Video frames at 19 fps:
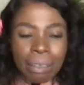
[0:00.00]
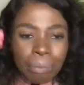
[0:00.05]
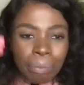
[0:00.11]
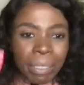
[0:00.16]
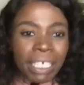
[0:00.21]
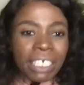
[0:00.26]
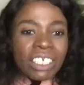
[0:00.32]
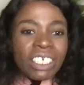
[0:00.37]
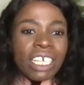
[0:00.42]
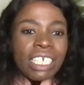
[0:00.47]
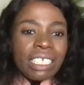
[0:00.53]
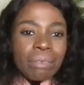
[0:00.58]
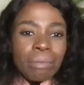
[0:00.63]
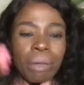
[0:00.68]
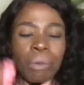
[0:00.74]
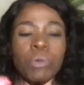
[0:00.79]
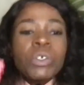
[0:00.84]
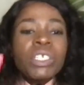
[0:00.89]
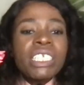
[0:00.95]
pictures,
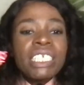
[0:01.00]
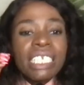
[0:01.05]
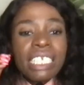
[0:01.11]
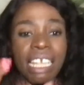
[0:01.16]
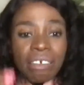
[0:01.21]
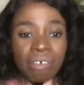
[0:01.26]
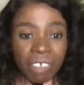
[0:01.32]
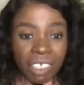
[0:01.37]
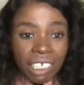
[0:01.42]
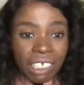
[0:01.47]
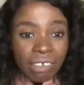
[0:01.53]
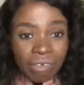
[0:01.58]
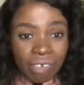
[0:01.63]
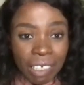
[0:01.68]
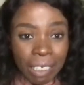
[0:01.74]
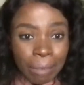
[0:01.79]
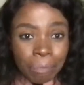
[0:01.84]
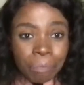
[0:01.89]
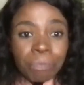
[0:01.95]
and we didn't have a
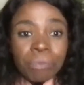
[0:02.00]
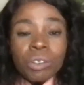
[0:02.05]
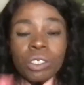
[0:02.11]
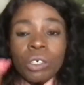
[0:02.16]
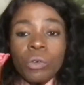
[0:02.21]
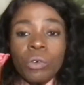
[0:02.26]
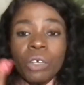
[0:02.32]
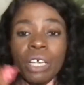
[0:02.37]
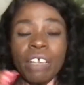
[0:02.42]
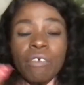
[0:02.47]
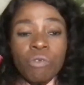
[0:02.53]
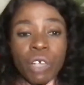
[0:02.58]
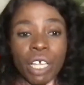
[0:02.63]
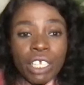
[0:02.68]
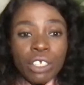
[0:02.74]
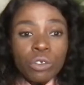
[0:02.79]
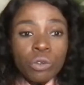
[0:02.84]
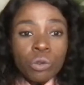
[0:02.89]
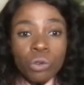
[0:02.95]
TV. If we
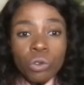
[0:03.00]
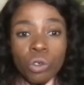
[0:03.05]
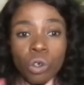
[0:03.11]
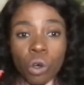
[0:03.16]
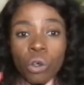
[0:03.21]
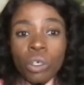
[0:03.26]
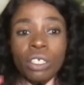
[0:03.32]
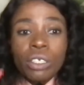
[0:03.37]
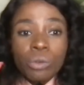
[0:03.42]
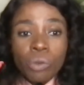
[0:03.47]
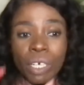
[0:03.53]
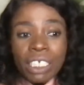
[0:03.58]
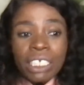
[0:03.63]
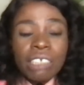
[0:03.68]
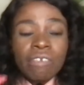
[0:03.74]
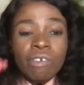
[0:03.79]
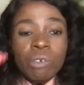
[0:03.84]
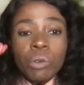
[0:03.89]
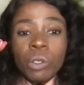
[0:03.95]
had to go and watch
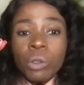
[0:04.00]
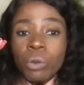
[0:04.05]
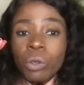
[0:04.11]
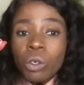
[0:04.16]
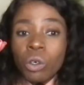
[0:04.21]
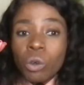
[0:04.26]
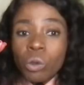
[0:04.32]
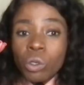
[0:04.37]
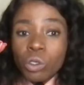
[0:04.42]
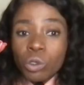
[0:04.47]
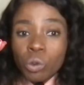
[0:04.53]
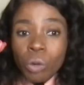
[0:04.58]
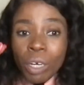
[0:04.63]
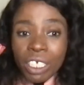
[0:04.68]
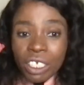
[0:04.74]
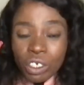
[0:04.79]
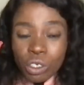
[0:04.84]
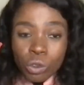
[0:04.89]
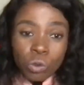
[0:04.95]
TV, we were going to
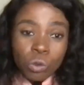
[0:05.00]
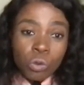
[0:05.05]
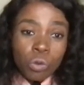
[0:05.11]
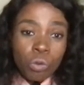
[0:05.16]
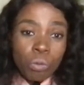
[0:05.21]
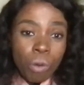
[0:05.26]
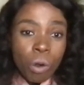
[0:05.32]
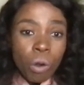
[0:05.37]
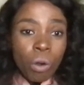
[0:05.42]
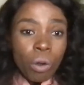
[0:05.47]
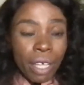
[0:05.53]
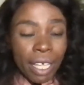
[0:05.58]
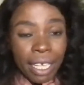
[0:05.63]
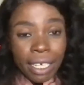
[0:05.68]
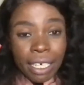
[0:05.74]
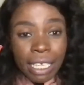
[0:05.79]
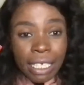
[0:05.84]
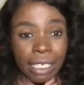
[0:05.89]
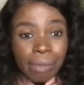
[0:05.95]
watch Stumo
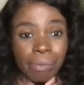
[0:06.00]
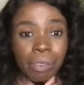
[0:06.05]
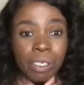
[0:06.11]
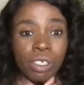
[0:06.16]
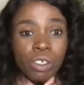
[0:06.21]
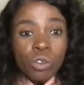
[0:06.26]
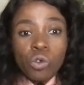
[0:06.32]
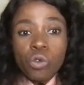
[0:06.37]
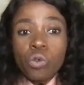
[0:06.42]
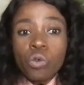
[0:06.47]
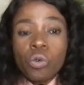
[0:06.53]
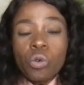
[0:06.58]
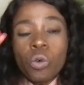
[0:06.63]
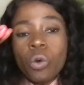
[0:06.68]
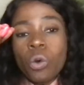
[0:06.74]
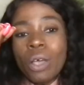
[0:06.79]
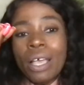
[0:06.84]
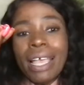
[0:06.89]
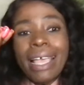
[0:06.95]
and SABC2.
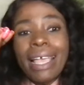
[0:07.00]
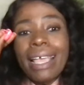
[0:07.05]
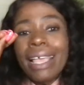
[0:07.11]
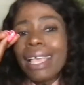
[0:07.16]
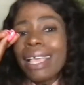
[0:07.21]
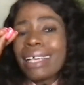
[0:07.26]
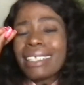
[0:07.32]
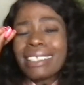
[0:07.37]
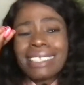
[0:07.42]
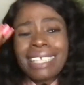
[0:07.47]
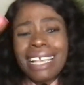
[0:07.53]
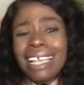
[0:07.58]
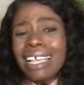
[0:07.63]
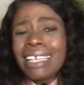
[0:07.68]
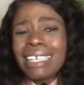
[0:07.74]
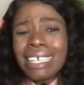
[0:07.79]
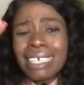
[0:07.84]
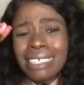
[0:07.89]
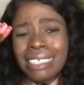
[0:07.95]

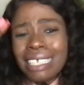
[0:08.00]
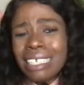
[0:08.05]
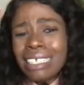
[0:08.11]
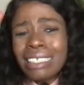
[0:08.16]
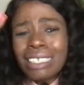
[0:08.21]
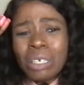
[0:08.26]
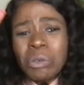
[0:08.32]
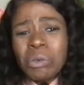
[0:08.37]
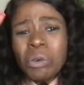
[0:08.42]
We